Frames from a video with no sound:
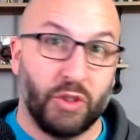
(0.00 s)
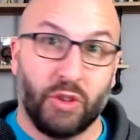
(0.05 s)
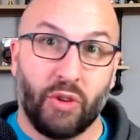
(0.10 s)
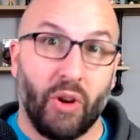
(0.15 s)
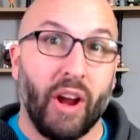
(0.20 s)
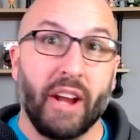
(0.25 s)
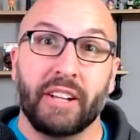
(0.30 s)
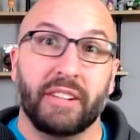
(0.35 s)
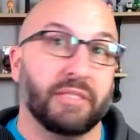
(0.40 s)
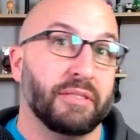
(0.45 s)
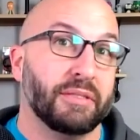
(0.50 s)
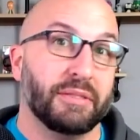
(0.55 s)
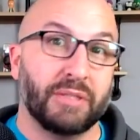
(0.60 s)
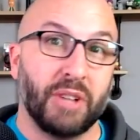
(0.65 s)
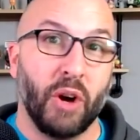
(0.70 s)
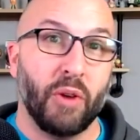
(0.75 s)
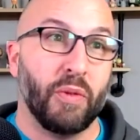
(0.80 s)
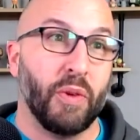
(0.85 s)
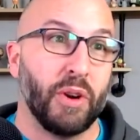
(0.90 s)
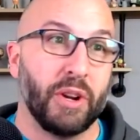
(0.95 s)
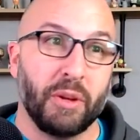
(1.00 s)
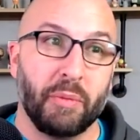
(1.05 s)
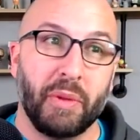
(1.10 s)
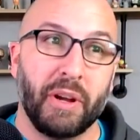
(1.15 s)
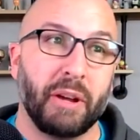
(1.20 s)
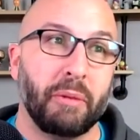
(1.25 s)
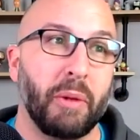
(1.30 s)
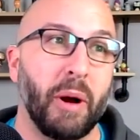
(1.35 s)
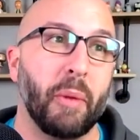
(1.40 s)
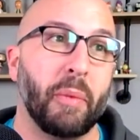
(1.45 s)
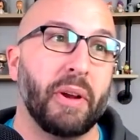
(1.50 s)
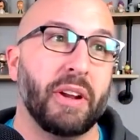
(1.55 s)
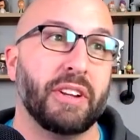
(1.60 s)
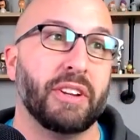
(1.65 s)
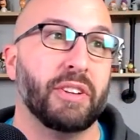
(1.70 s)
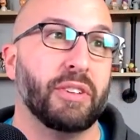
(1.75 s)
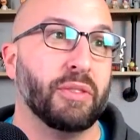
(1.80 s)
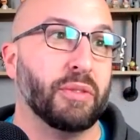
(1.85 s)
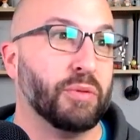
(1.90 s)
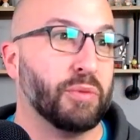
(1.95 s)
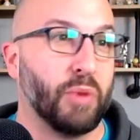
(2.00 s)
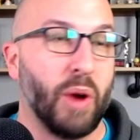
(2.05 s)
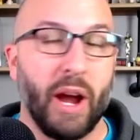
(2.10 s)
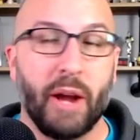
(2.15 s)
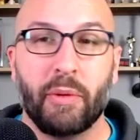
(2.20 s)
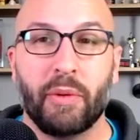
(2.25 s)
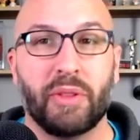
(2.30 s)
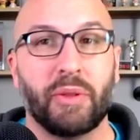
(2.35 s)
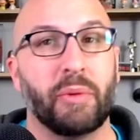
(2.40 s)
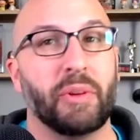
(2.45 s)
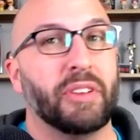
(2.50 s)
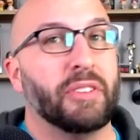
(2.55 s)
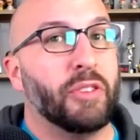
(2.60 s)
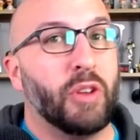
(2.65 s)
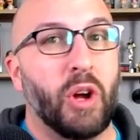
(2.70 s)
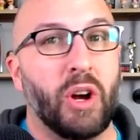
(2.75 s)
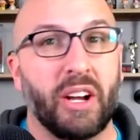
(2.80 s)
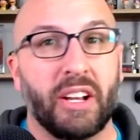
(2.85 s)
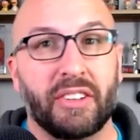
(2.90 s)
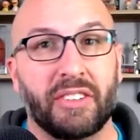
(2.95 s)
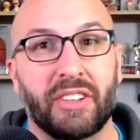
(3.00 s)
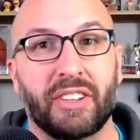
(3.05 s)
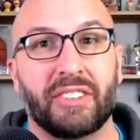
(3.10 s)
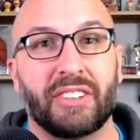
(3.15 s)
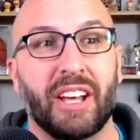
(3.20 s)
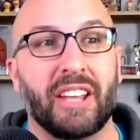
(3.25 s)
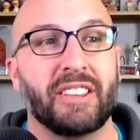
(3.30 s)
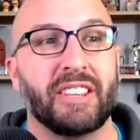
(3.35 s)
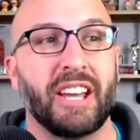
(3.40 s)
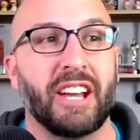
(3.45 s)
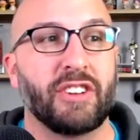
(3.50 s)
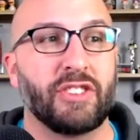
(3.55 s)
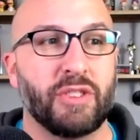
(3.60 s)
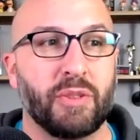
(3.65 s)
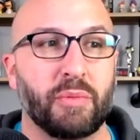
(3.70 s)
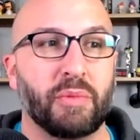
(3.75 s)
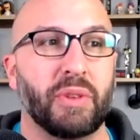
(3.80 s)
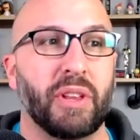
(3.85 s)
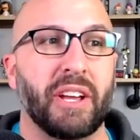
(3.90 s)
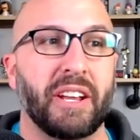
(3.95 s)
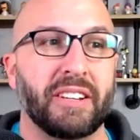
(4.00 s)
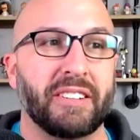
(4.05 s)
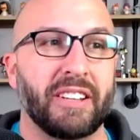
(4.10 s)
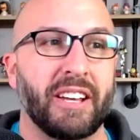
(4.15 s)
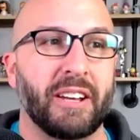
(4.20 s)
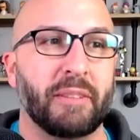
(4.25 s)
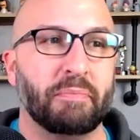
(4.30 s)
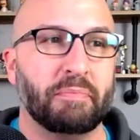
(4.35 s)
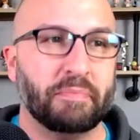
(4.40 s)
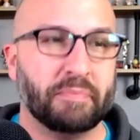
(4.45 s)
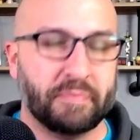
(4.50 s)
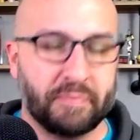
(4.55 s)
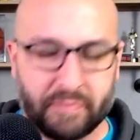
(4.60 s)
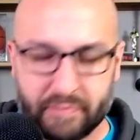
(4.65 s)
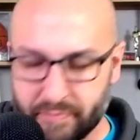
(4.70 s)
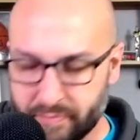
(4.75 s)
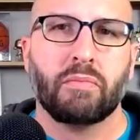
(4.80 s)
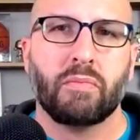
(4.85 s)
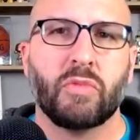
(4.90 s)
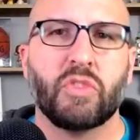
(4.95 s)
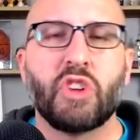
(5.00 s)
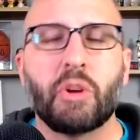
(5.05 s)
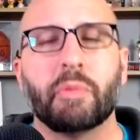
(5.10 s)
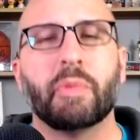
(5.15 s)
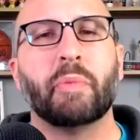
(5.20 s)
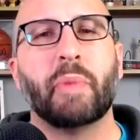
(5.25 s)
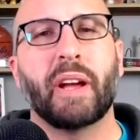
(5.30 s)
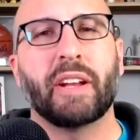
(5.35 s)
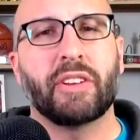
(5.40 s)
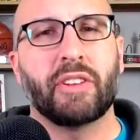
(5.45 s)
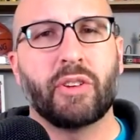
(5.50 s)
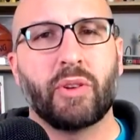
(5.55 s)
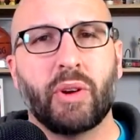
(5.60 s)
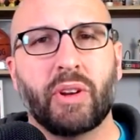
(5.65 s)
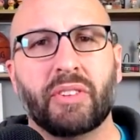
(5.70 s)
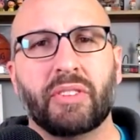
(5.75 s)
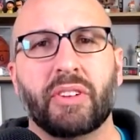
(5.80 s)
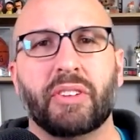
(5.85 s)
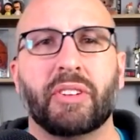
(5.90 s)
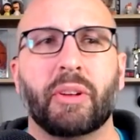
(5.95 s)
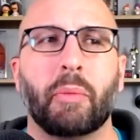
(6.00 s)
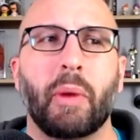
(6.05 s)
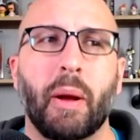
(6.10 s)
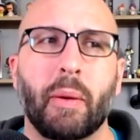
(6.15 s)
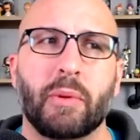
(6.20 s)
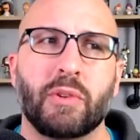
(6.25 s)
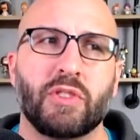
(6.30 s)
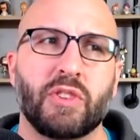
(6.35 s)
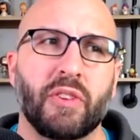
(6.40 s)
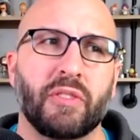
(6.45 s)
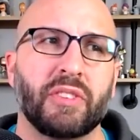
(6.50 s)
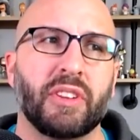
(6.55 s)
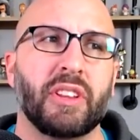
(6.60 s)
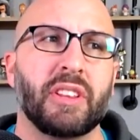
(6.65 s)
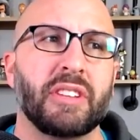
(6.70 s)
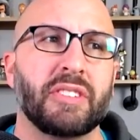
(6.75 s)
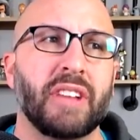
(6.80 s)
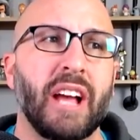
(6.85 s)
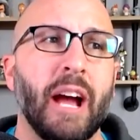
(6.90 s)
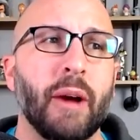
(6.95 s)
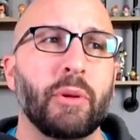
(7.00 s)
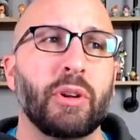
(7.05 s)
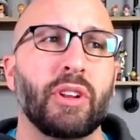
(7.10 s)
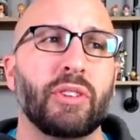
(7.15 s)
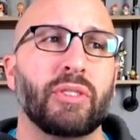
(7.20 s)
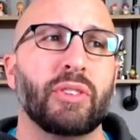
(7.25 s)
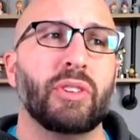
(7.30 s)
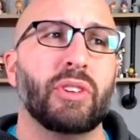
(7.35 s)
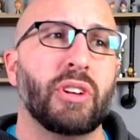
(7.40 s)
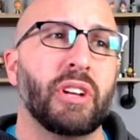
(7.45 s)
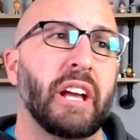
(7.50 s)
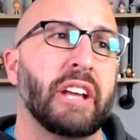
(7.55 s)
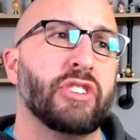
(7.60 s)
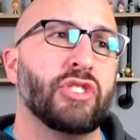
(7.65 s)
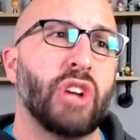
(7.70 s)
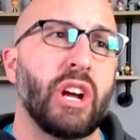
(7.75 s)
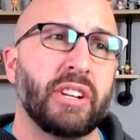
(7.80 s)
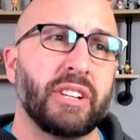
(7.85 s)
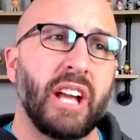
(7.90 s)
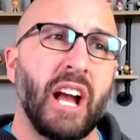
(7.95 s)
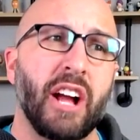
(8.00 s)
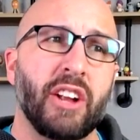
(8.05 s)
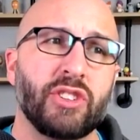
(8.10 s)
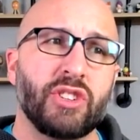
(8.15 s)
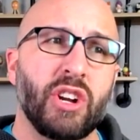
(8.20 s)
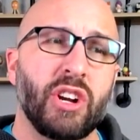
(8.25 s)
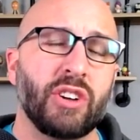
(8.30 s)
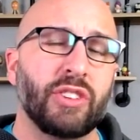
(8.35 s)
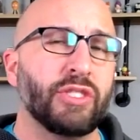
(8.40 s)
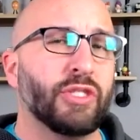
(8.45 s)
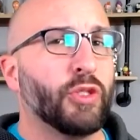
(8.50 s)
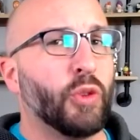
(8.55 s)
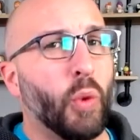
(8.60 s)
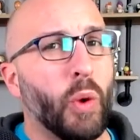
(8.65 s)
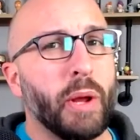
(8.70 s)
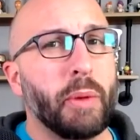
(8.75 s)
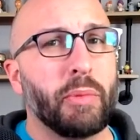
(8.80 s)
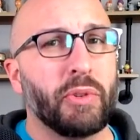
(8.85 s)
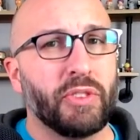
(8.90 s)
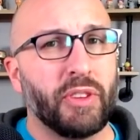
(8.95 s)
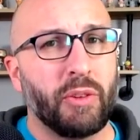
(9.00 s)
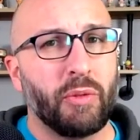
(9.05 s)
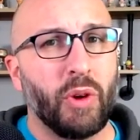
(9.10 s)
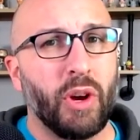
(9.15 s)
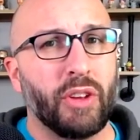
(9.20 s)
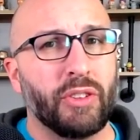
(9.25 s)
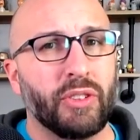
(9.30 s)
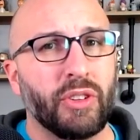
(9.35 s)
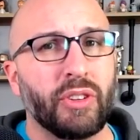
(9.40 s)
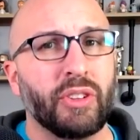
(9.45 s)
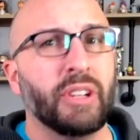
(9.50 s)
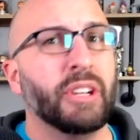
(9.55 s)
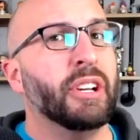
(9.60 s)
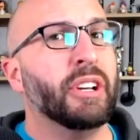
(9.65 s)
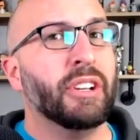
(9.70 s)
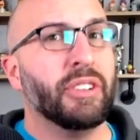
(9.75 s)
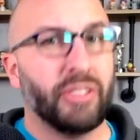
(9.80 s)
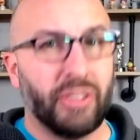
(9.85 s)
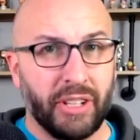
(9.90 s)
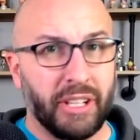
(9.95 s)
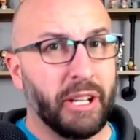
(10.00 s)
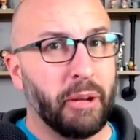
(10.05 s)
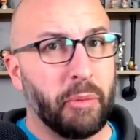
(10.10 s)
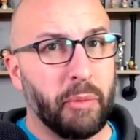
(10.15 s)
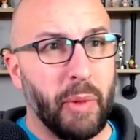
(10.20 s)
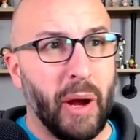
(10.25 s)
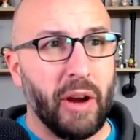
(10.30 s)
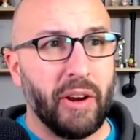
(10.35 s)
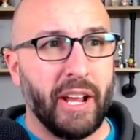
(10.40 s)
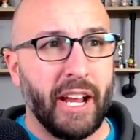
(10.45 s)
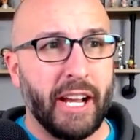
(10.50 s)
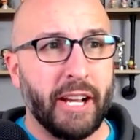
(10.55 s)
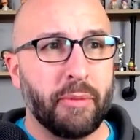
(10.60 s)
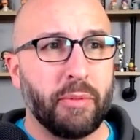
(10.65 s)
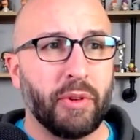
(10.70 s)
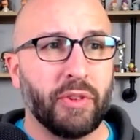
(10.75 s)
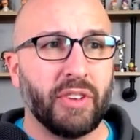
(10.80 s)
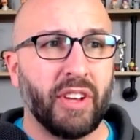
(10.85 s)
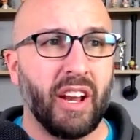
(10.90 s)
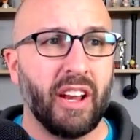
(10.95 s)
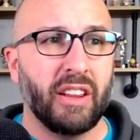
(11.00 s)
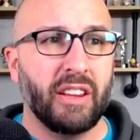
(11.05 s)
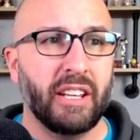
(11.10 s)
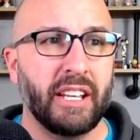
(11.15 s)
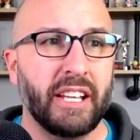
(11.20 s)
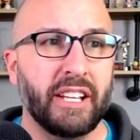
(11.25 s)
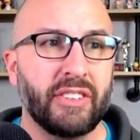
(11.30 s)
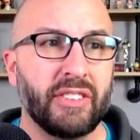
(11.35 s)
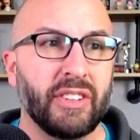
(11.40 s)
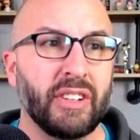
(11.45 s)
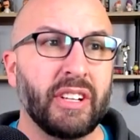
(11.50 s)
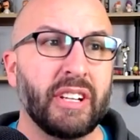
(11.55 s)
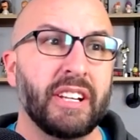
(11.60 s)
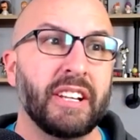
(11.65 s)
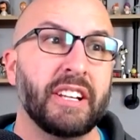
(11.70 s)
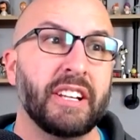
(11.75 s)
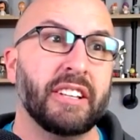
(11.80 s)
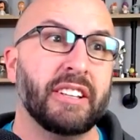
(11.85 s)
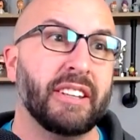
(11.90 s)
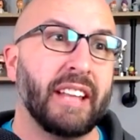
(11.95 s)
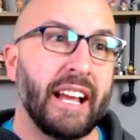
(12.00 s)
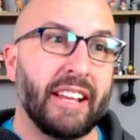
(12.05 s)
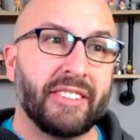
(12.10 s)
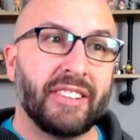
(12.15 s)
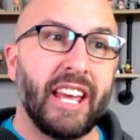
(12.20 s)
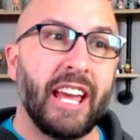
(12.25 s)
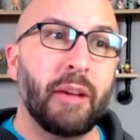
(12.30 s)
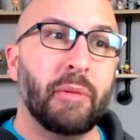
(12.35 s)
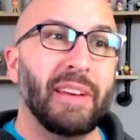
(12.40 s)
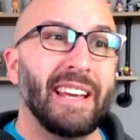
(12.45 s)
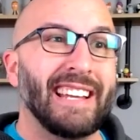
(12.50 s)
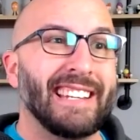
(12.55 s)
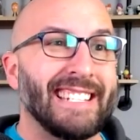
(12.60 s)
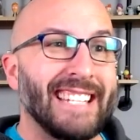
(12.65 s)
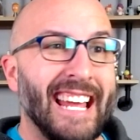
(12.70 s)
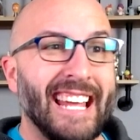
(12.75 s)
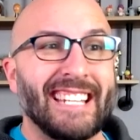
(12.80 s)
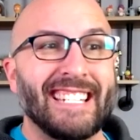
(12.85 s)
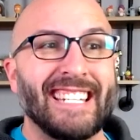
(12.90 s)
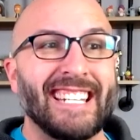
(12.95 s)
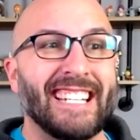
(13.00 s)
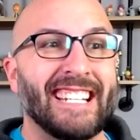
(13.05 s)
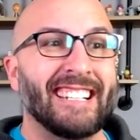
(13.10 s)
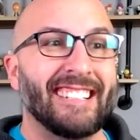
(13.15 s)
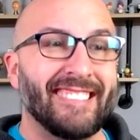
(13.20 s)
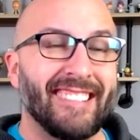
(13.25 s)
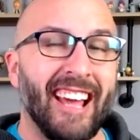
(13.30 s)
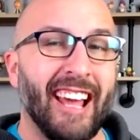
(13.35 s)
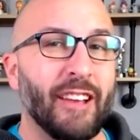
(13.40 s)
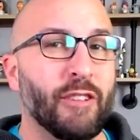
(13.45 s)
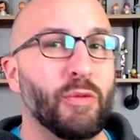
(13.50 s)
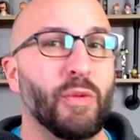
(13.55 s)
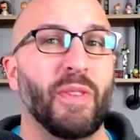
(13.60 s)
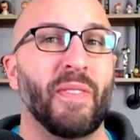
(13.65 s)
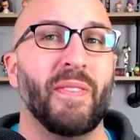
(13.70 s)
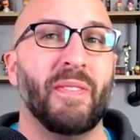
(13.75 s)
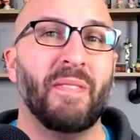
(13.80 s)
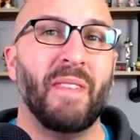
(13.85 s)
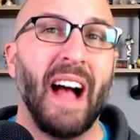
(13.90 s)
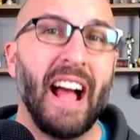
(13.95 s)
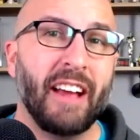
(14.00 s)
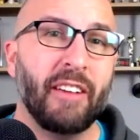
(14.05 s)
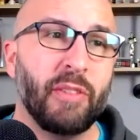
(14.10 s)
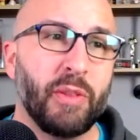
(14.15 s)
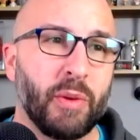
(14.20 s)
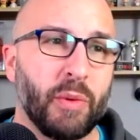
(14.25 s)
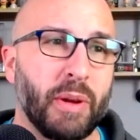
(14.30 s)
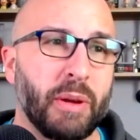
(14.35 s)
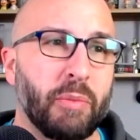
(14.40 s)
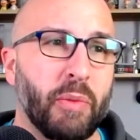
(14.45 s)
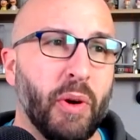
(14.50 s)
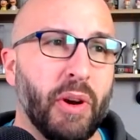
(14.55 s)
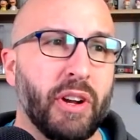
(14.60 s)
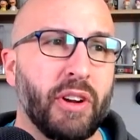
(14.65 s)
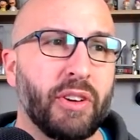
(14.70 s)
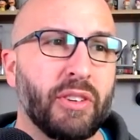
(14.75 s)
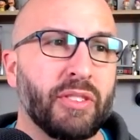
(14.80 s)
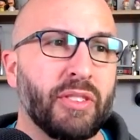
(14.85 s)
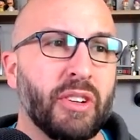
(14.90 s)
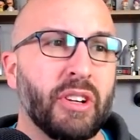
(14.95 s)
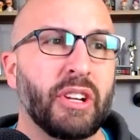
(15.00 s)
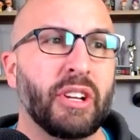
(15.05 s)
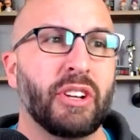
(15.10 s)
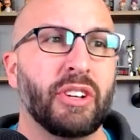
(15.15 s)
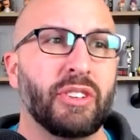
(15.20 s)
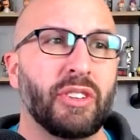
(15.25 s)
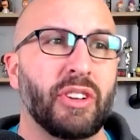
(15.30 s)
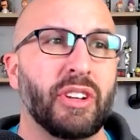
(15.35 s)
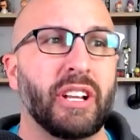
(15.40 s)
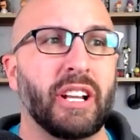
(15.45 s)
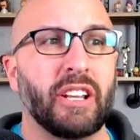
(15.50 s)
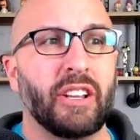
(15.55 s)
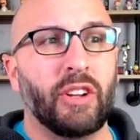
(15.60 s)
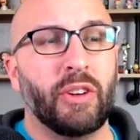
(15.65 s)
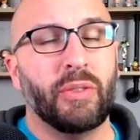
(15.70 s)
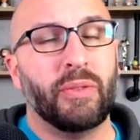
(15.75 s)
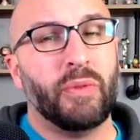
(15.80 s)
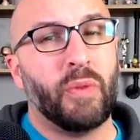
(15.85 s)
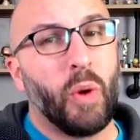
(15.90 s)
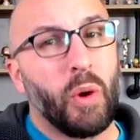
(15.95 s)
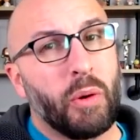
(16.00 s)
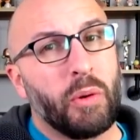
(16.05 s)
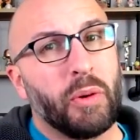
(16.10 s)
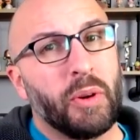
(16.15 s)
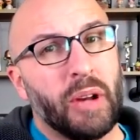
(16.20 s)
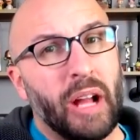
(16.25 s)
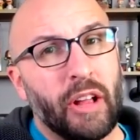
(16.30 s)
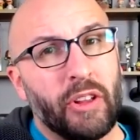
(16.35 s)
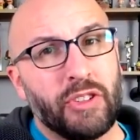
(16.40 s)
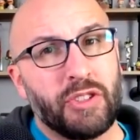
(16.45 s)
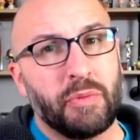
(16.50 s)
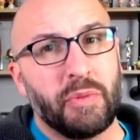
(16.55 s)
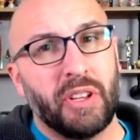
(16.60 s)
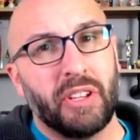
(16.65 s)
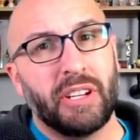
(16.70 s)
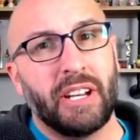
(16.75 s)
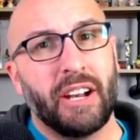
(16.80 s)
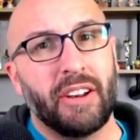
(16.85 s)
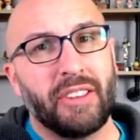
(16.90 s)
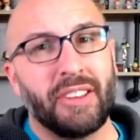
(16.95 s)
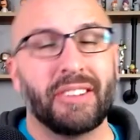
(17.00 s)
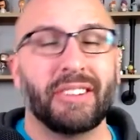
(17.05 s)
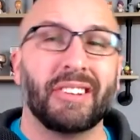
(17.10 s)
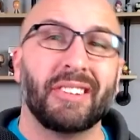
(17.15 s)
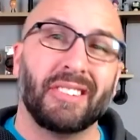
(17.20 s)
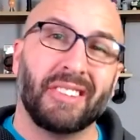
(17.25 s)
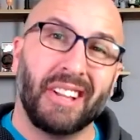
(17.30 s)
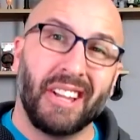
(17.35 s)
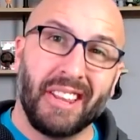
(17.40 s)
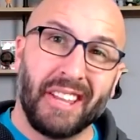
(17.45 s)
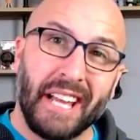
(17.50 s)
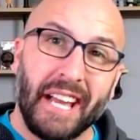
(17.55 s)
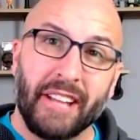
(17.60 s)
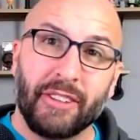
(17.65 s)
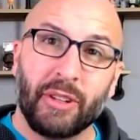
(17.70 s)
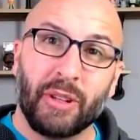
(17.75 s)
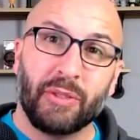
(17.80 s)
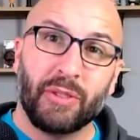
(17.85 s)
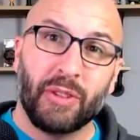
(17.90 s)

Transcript: great, go for it. You pick him up and you ride with him as long as he's got the extra playing time. Jumping back to the Grizzlies, I probably should have said this. I would also look at John Konchar's 20% rostered, so you can give him about 80% of leagues. Last game, he had 19 and 10 with five three pointers. So you get a little forward eligibility out of this because a lot of the guys I